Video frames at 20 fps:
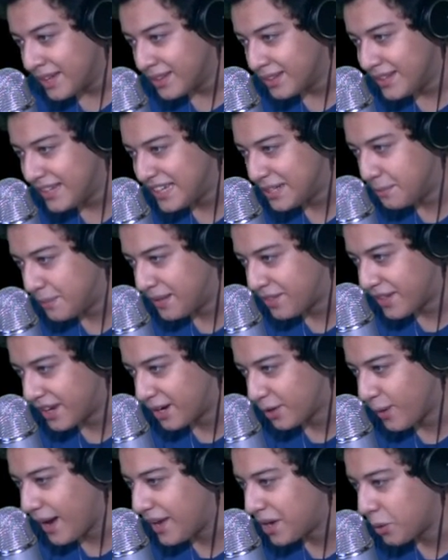Lead me
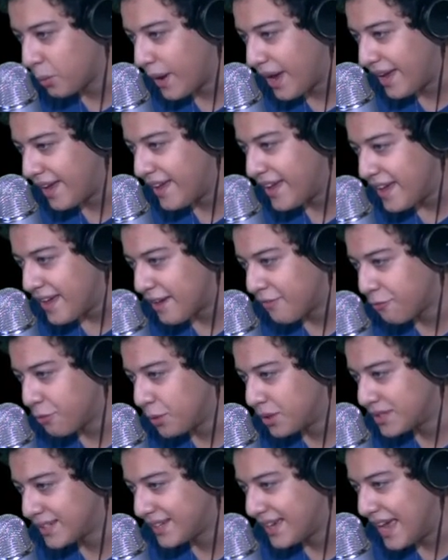there right away. If
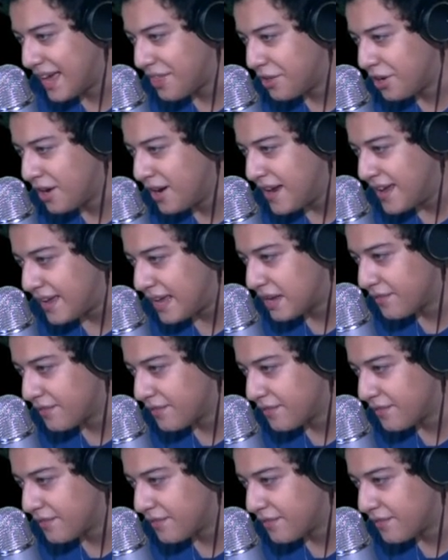we were together,